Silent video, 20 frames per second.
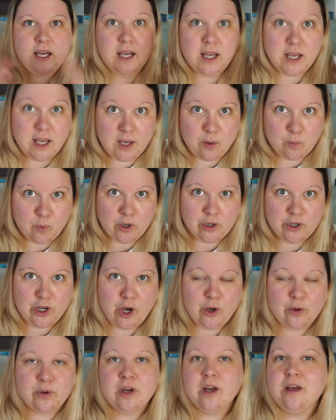in one
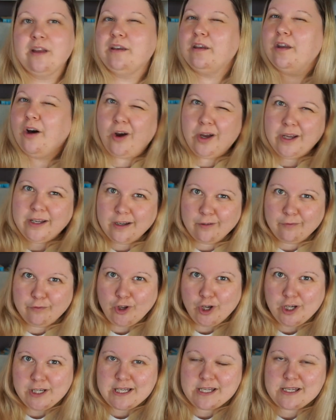go. Not in a
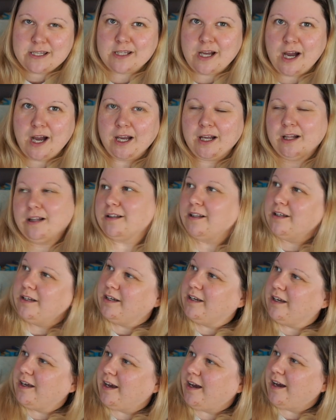vloggy style
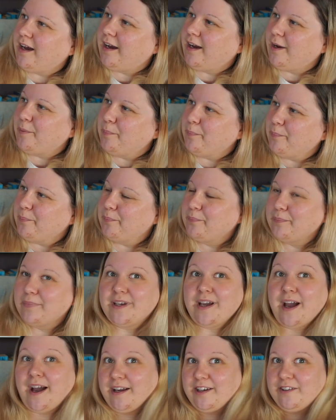um,
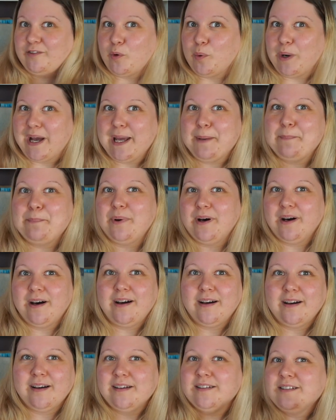kind of a way,
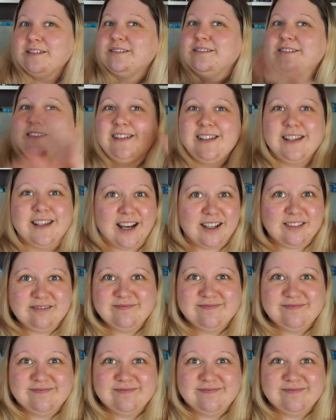but you know,